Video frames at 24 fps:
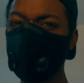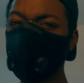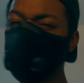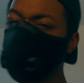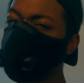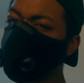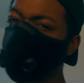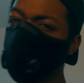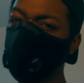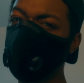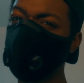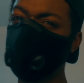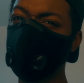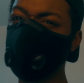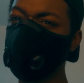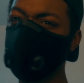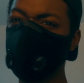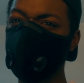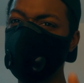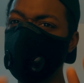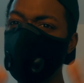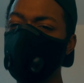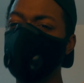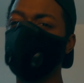Or have we
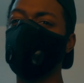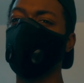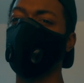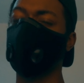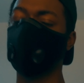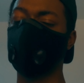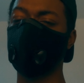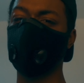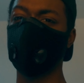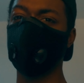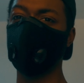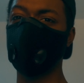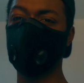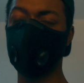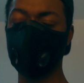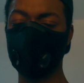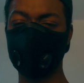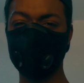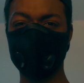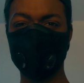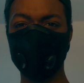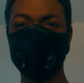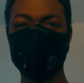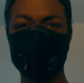just moved on
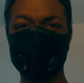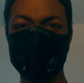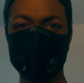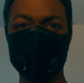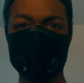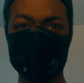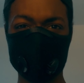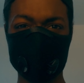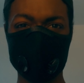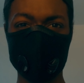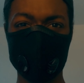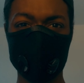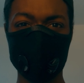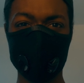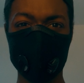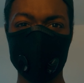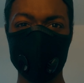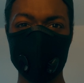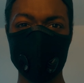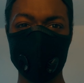onto something else now?